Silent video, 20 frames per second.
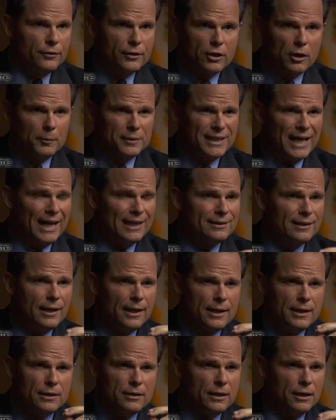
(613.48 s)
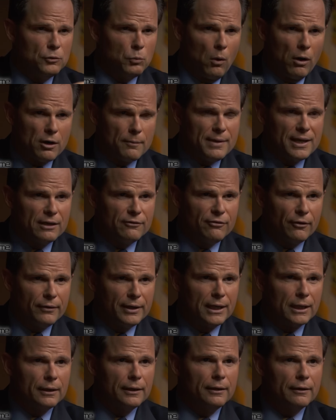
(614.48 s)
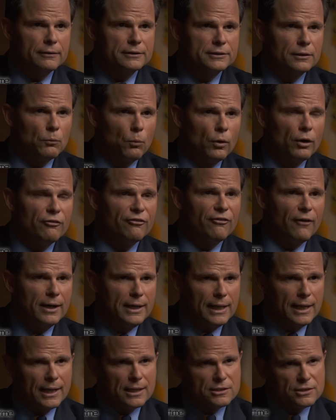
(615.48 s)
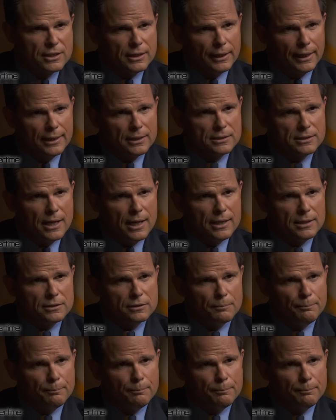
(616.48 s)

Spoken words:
The Comandante and Eduardo make it very clear. He said, we're fighting against the United States.